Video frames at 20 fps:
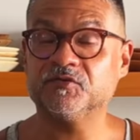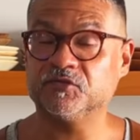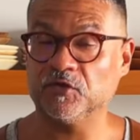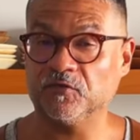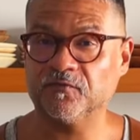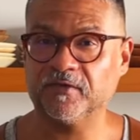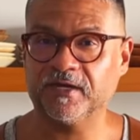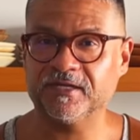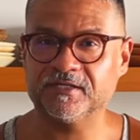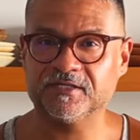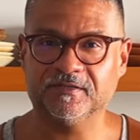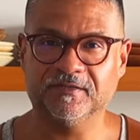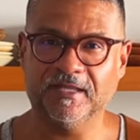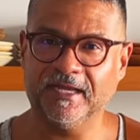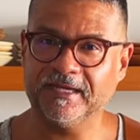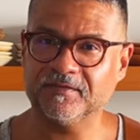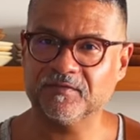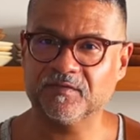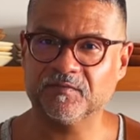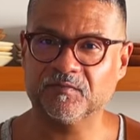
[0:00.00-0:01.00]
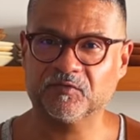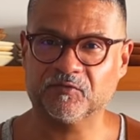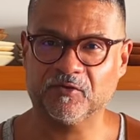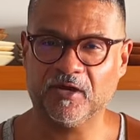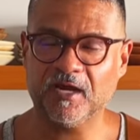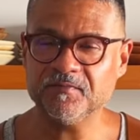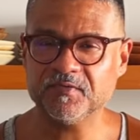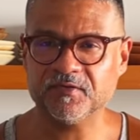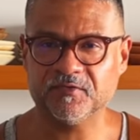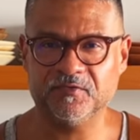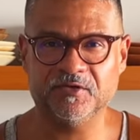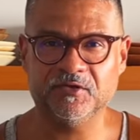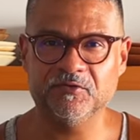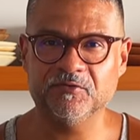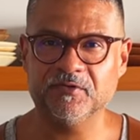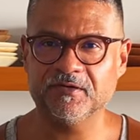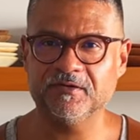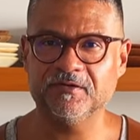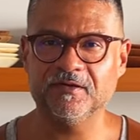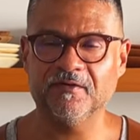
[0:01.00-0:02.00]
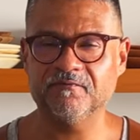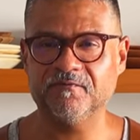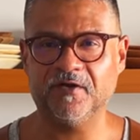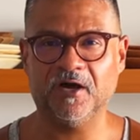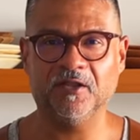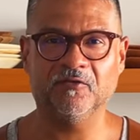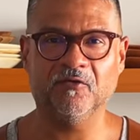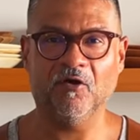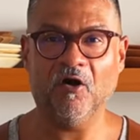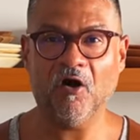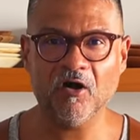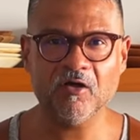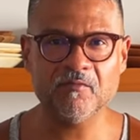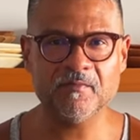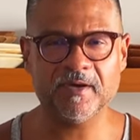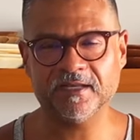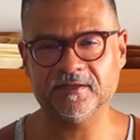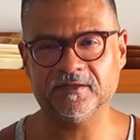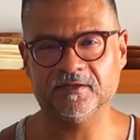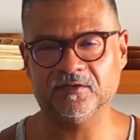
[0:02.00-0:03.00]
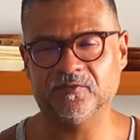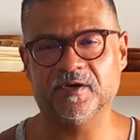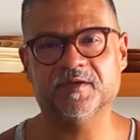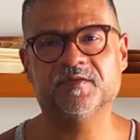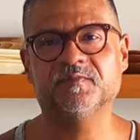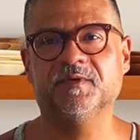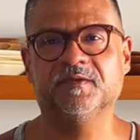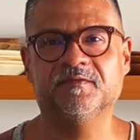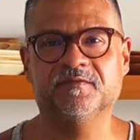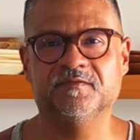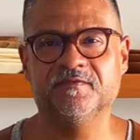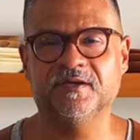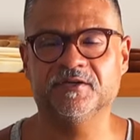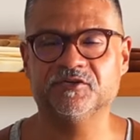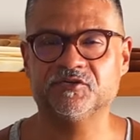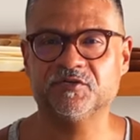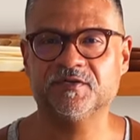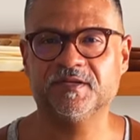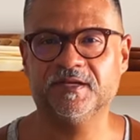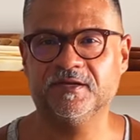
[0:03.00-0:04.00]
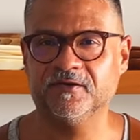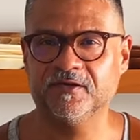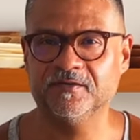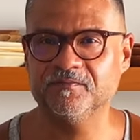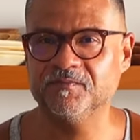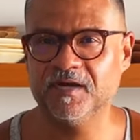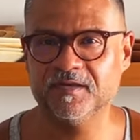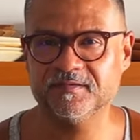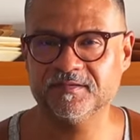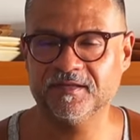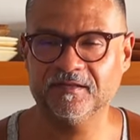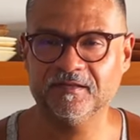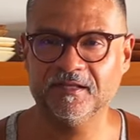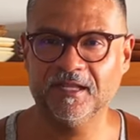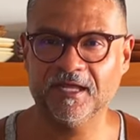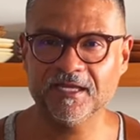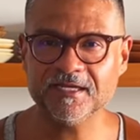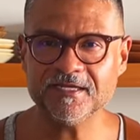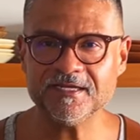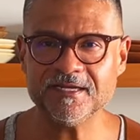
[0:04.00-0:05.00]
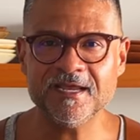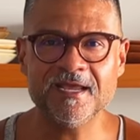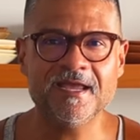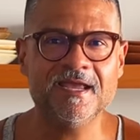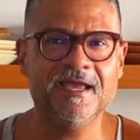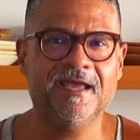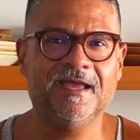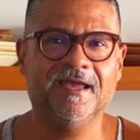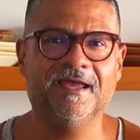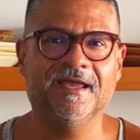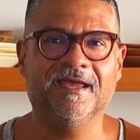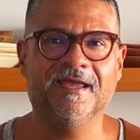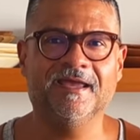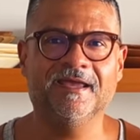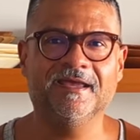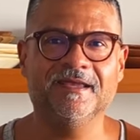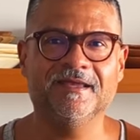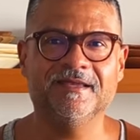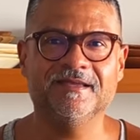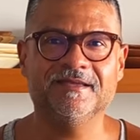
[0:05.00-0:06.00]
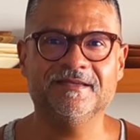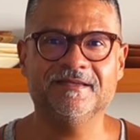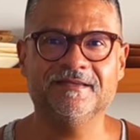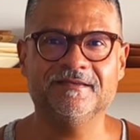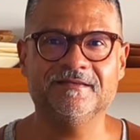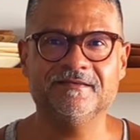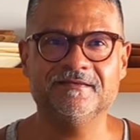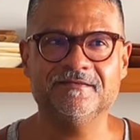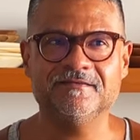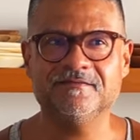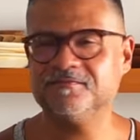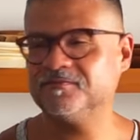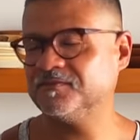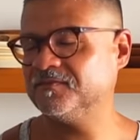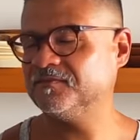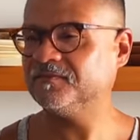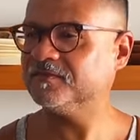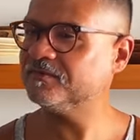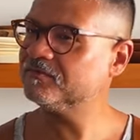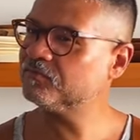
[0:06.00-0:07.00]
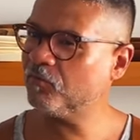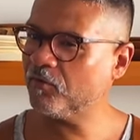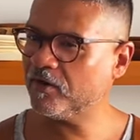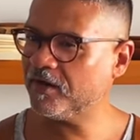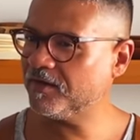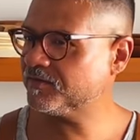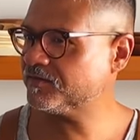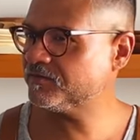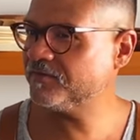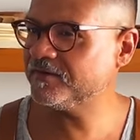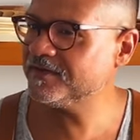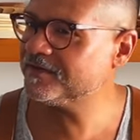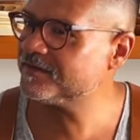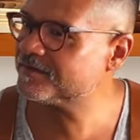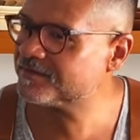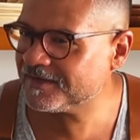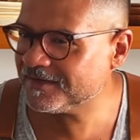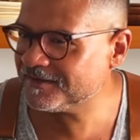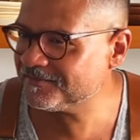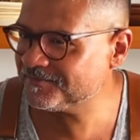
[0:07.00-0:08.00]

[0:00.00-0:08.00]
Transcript: don't forget to like and subscribe so that you can follow all my little recipes adventures here in Mazatlan. And what else do I need to say?